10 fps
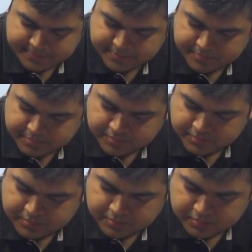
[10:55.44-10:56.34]

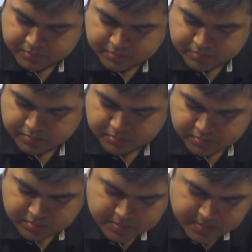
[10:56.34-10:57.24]
Nothing is said.